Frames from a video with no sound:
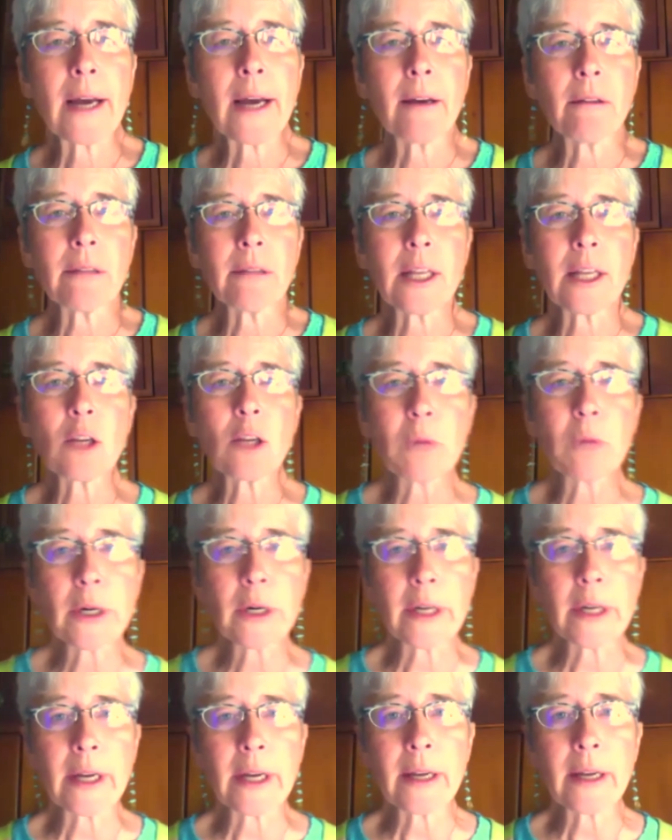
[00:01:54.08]
little
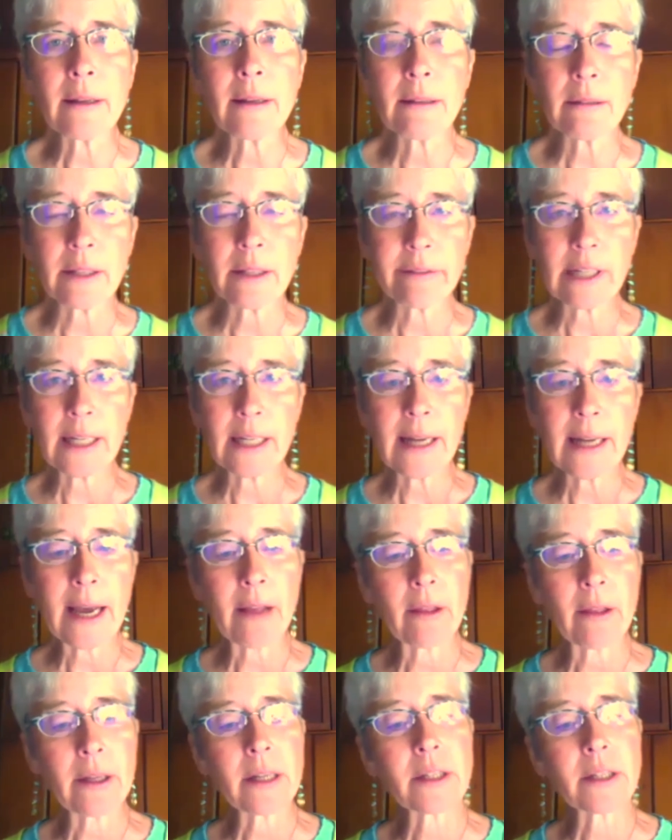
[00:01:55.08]
Myrna, living in
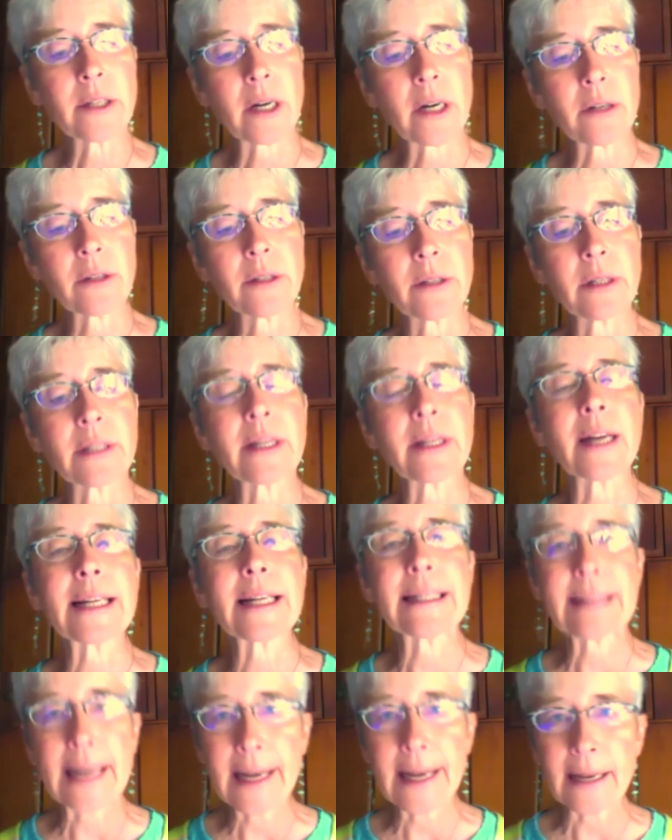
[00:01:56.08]
Helena, starts to study
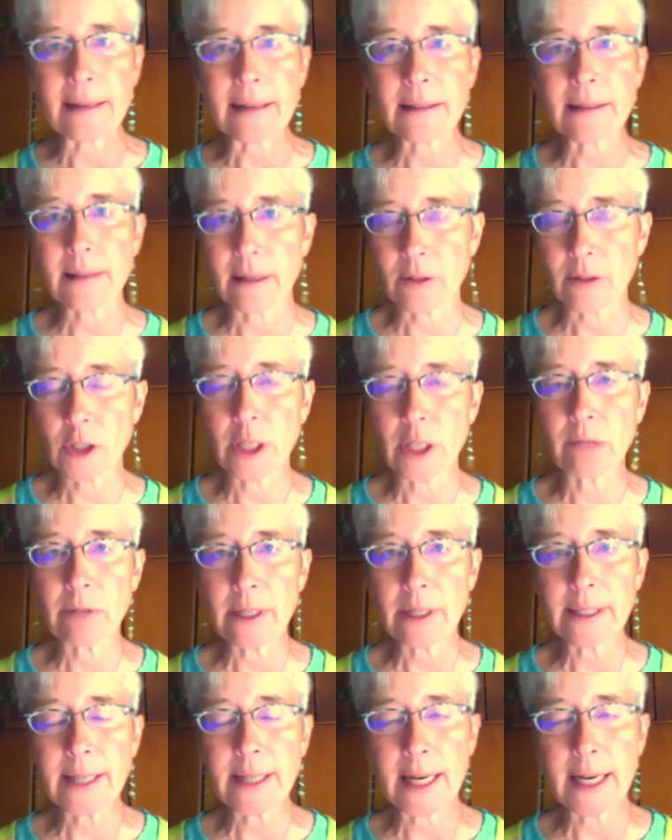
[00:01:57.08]
dance, and she really
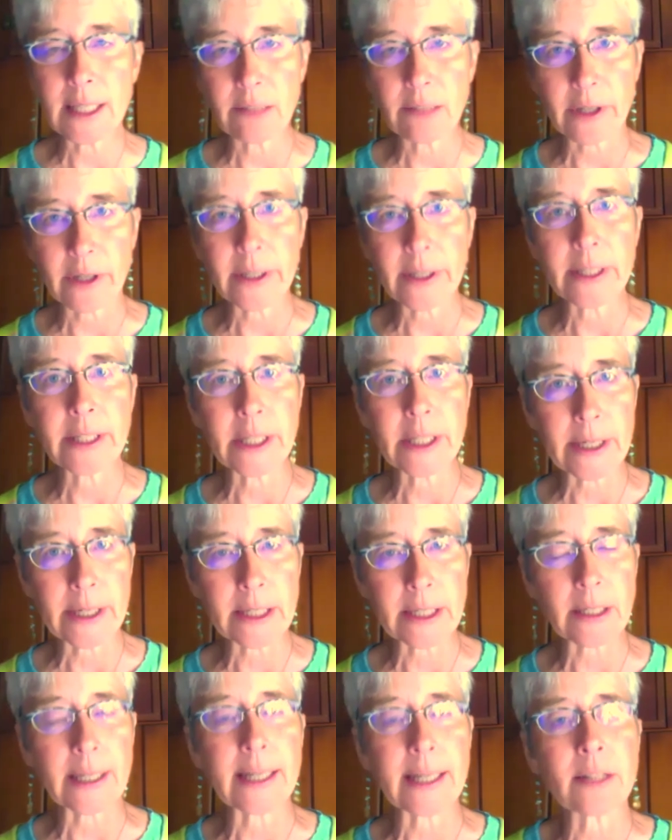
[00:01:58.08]
takes it very
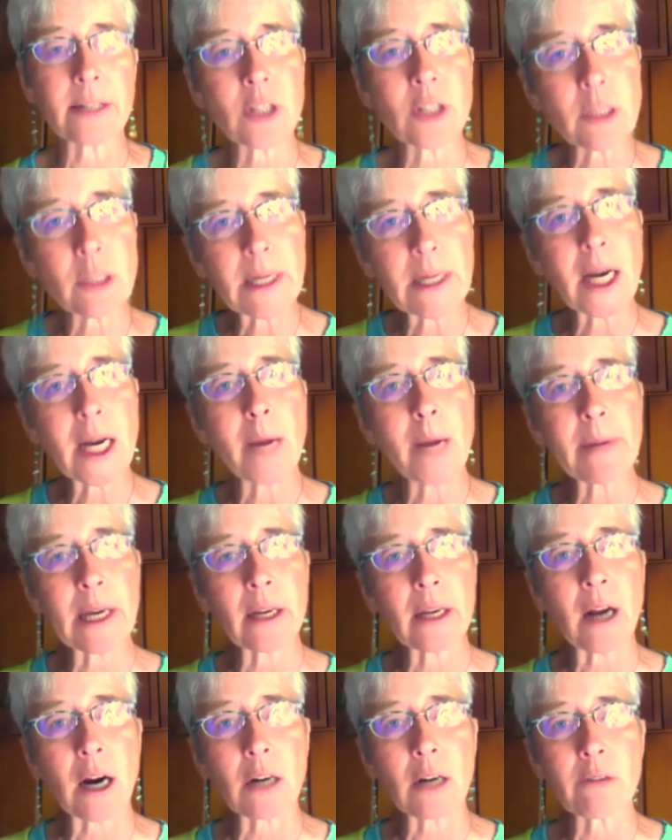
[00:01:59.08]
seriously. It's just becoming an
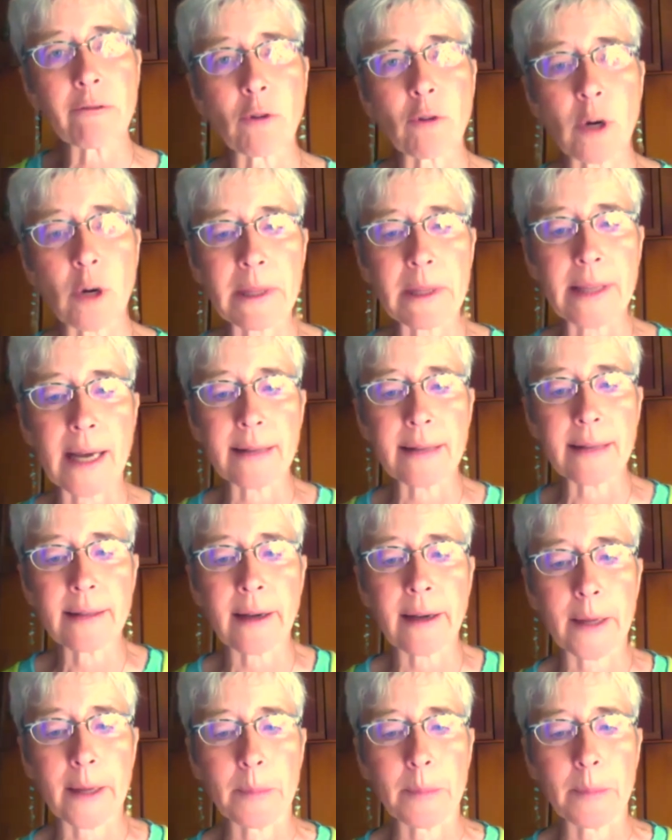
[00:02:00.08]
art form at that time.